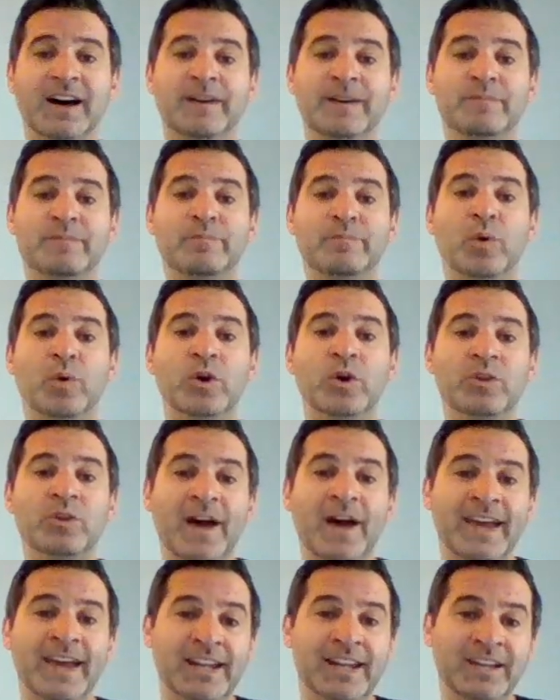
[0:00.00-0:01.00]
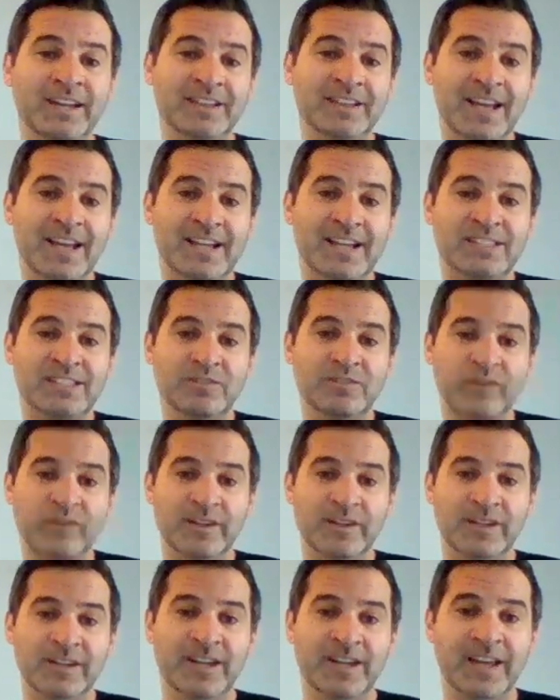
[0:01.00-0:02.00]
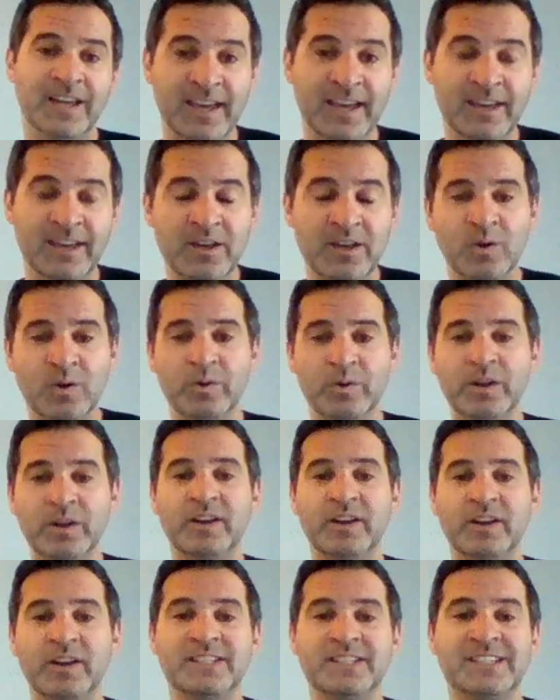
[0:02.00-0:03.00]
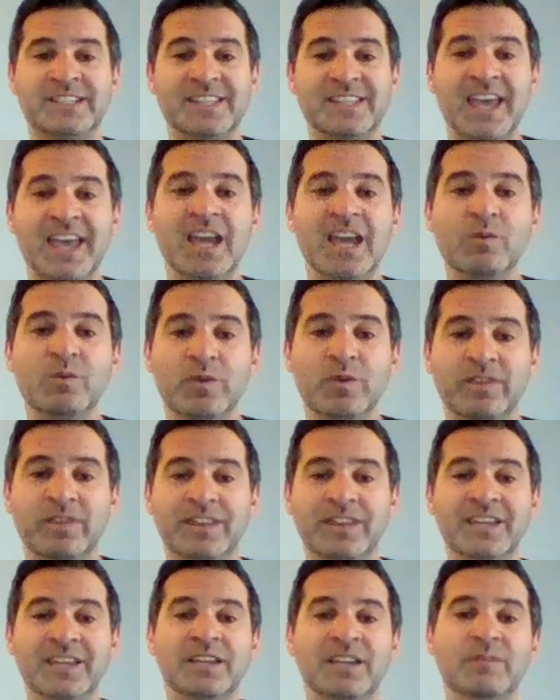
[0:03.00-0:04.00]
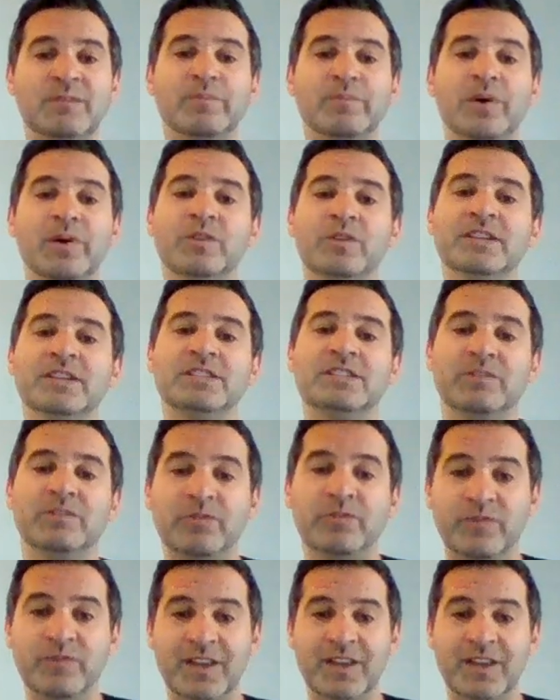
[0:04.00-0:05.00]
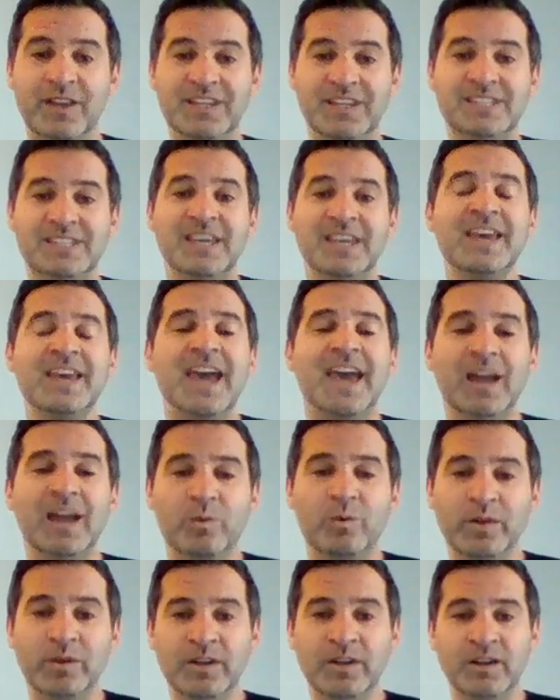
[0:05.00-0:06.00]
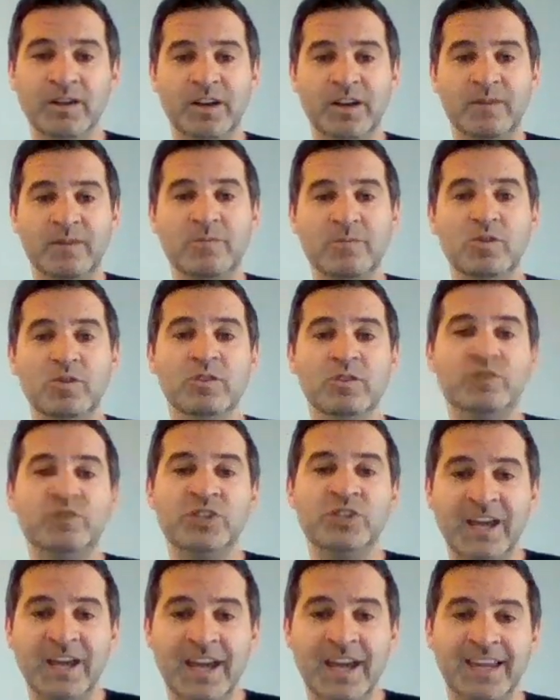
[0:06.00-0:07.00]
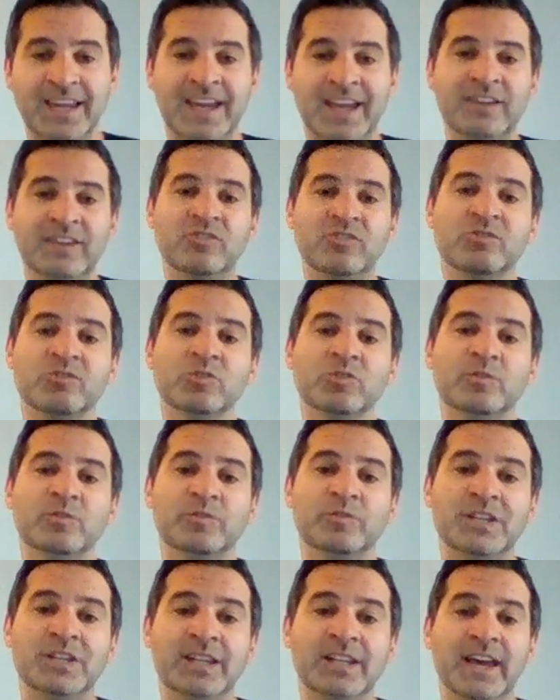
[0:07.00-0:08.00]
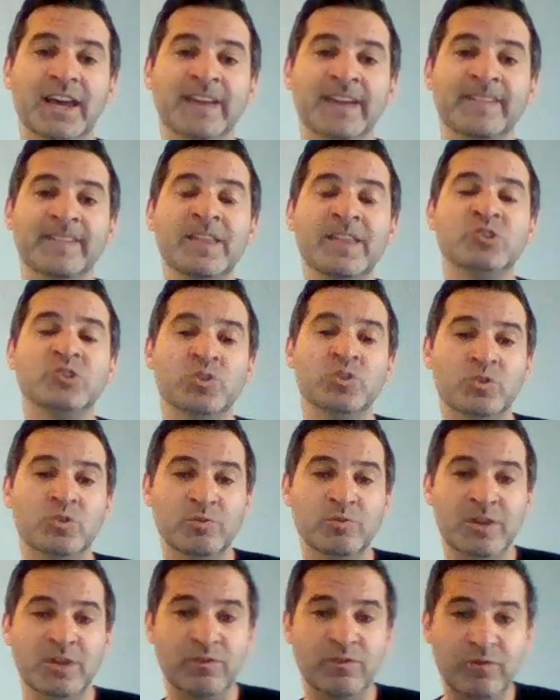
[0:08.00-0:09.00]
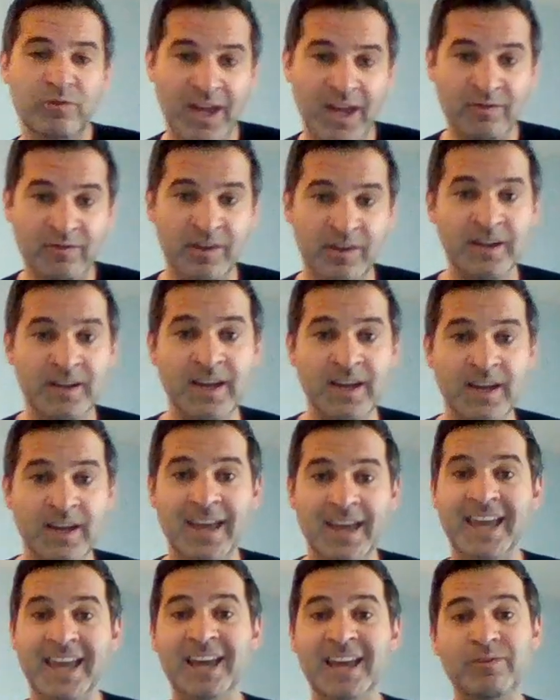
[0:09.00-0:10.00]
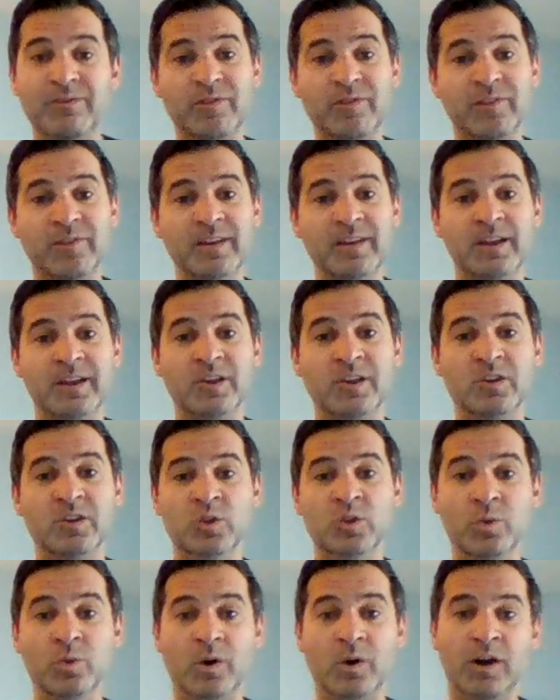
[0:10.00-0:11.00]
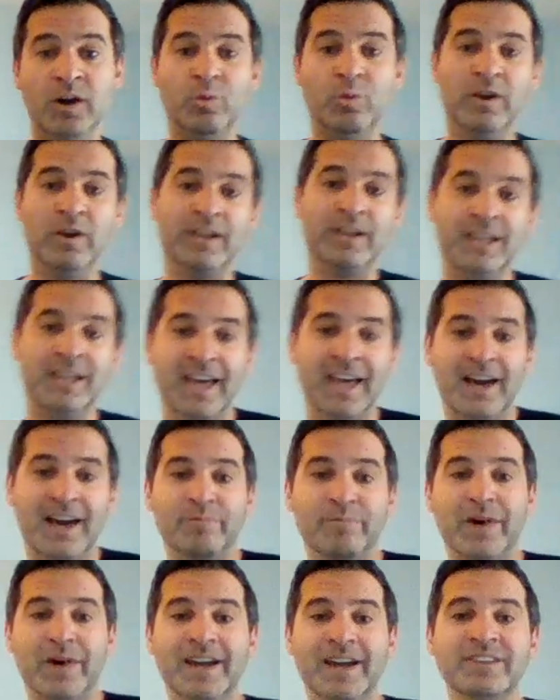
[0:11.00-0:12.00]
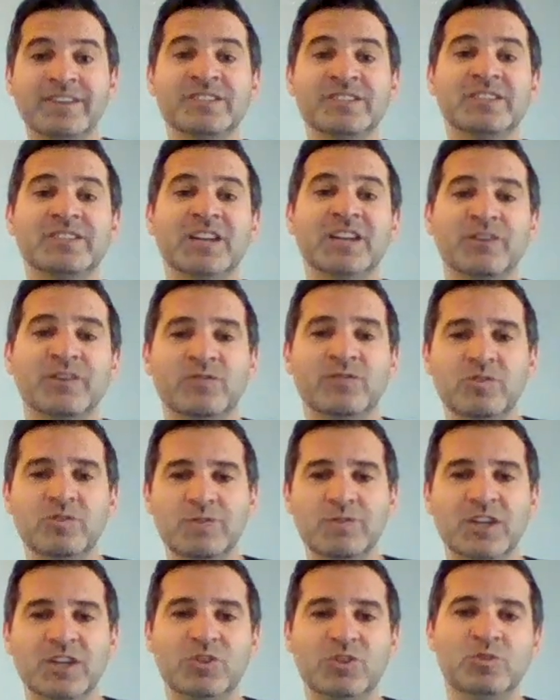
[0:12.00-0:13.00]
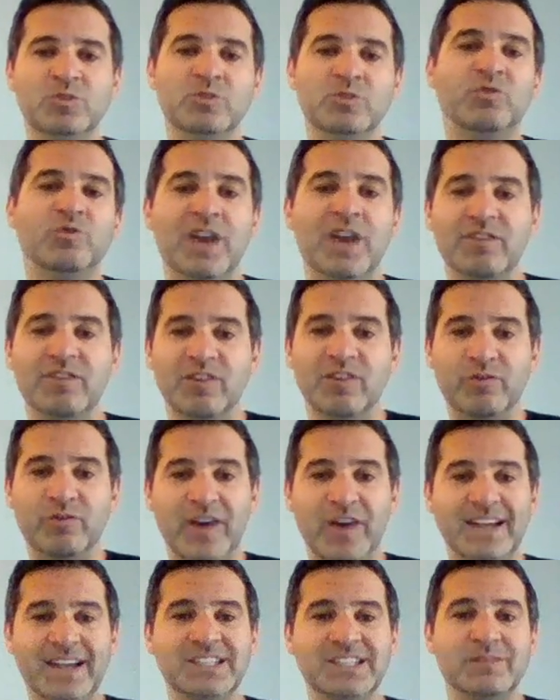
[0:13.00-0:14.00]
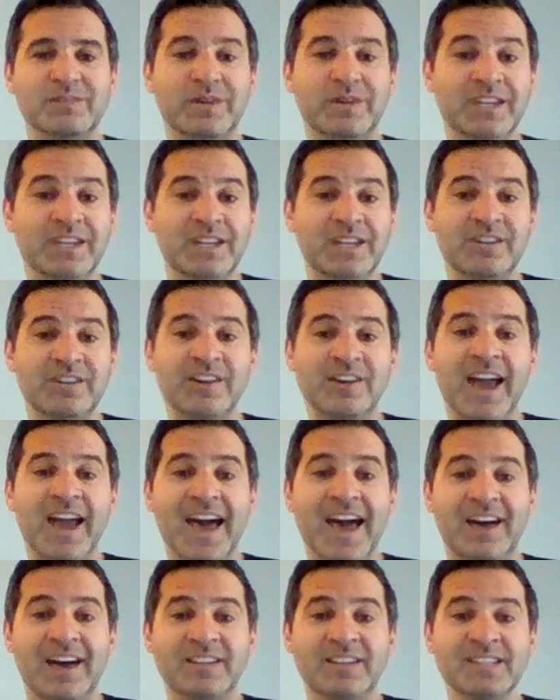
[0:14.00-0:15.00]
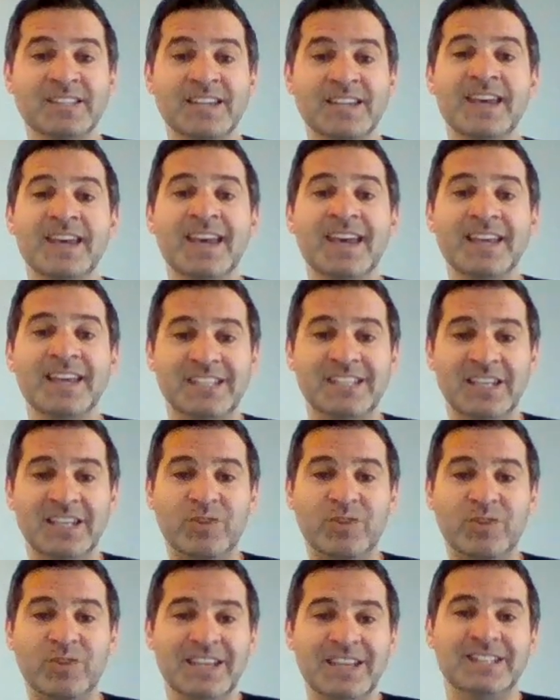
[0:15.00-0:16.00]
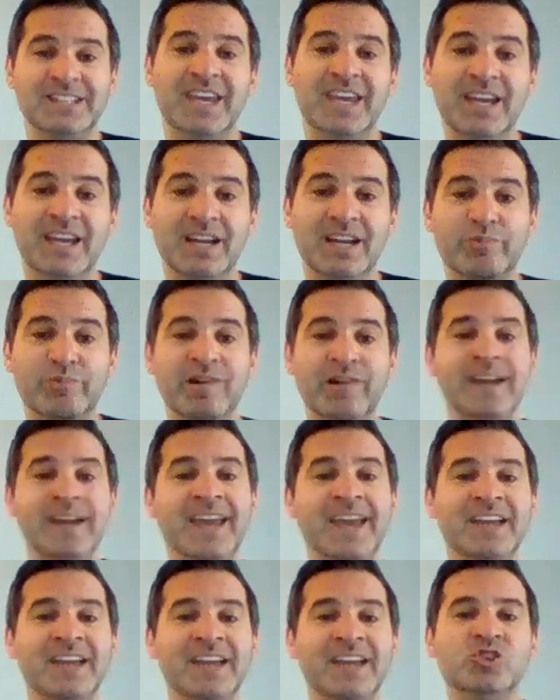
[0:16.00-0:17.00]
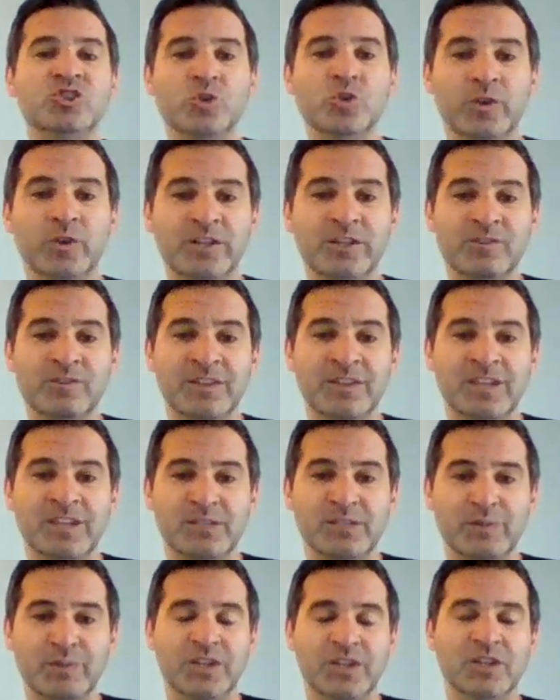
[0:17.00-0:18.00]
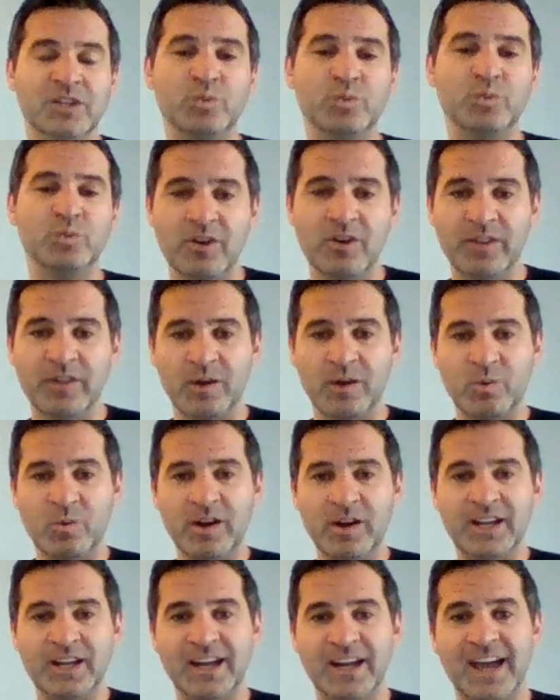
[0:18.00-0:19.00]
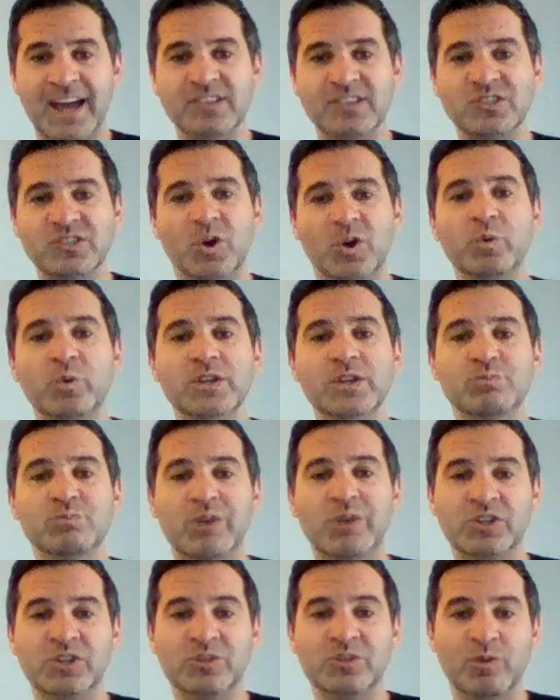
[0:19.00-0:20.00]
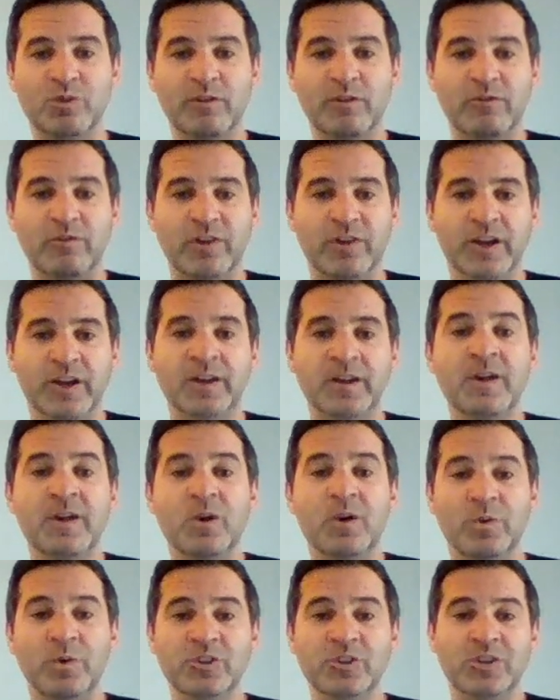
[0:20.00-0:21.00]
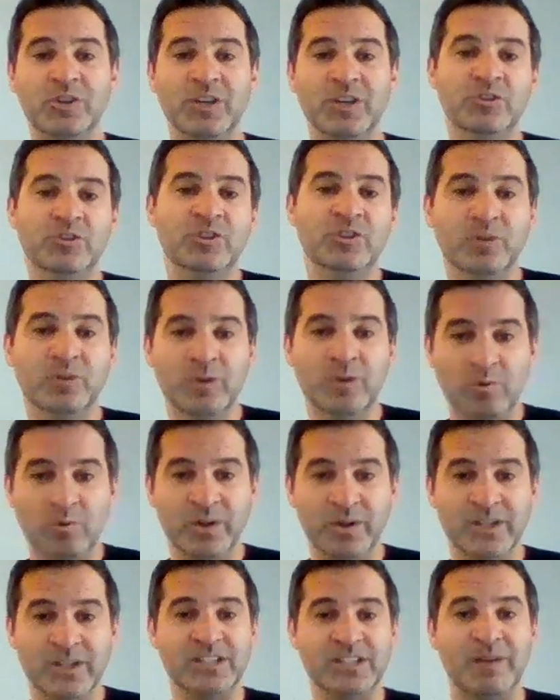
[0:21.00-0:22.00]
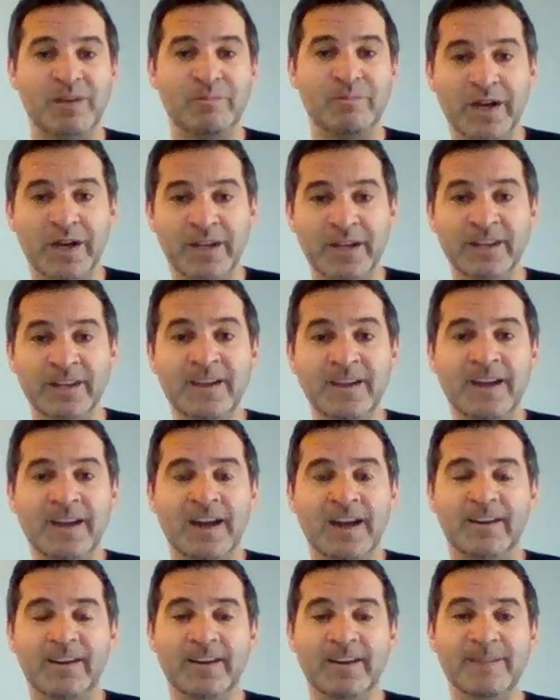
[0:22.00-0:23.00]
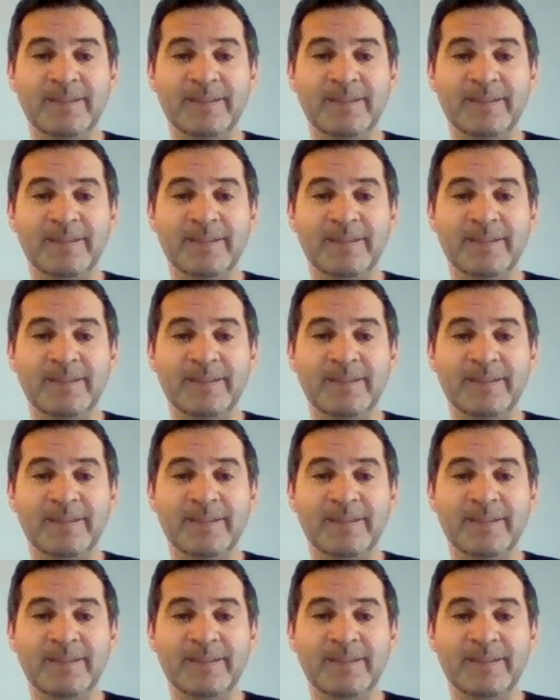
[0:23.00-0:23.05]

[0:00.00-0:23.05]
Boy, do I got a good lesson for you today. We are going to stay with the components of fitness and we are going to move, shake, and groove today. So do me a favor. If you are working out by yourself, do me a huge favor and find somebody in your house, see if they can take a break and join you in this, because we know that working out's always much more fun when you can do it with somebody. All right.